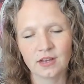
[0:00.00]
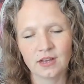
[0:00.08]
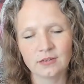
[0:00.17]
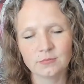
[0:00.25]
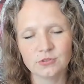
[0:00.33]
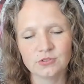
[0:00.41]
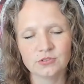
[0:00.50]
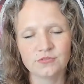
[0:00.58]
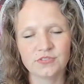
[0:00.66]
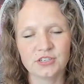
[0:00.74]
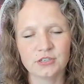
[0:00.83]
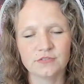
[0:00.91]
I almost
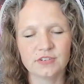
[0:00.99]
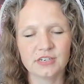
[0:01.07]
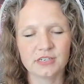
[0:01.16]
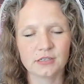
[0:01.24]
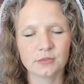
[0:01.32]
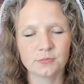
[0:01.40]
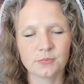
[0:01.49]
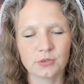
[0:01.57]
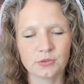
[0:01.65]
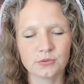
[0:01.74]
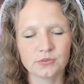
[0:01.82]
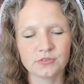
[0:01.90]
feel very
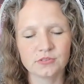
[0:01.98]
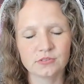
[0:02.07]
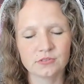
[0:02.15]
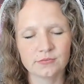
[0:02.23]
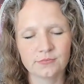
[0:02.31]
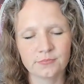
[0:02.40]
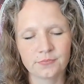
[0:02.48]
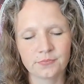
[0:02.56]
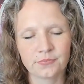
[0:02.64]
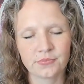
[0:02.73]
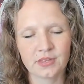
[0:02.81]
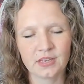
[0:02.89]
composed
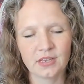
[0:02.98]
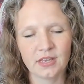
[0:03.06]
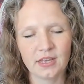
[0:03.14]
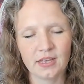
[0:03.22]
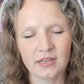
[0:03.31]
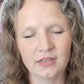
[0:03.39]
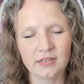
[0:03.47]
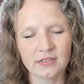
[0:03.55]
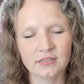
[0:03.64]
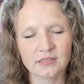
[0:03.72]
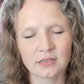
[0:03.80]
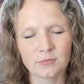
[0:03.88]

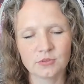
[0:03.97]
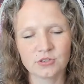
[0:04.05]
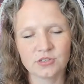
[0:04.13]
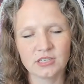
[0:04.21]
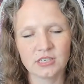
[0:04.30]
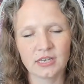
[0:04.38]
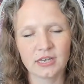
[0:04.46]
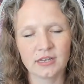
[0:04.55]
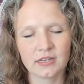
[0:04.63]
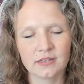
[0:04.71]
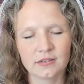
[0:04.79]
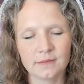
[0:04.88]
and I'm looking
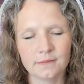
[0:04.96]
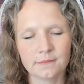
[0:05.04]
at